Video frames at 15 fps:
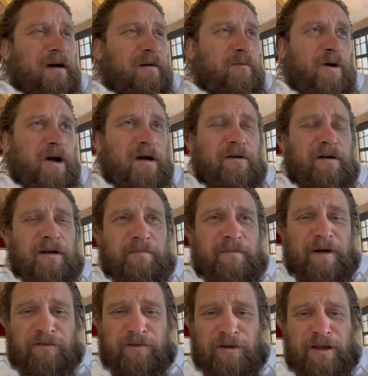I'm welcome,
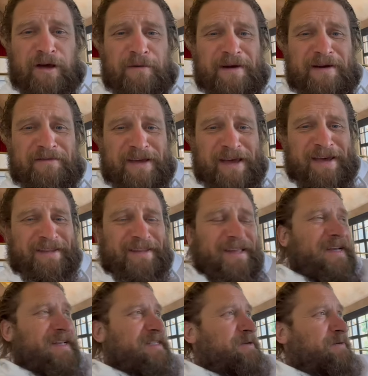but I've got no way of getting
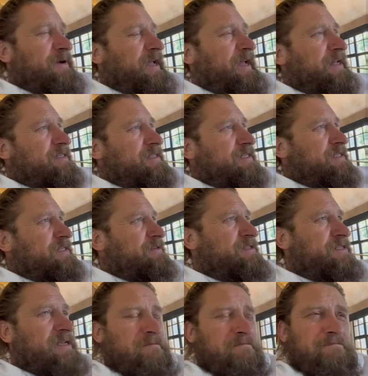there. So I had to do
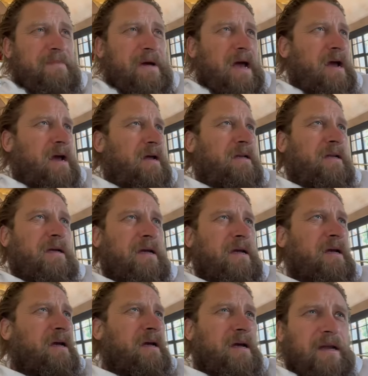some mad,
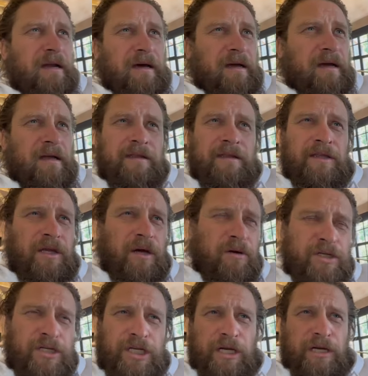like,
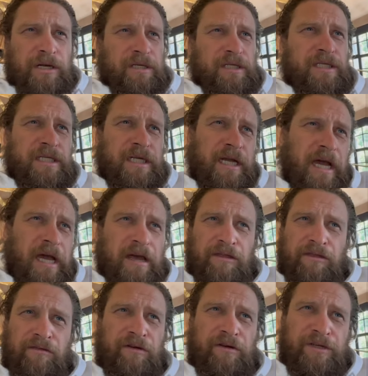dodginess to get
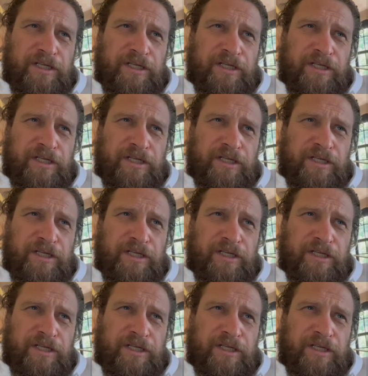through